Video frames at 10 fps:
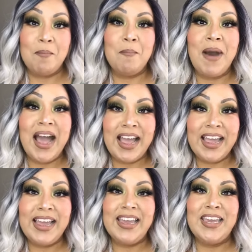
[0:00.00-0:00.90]

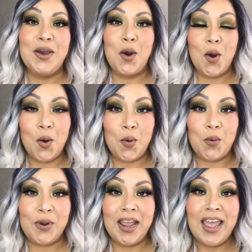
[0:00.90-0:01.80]
my
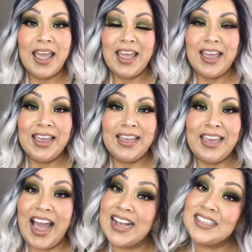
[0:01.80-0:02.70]
own.
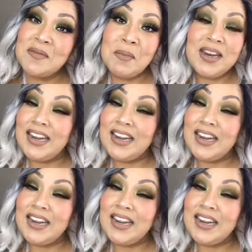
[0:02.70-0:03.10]
It hasn't been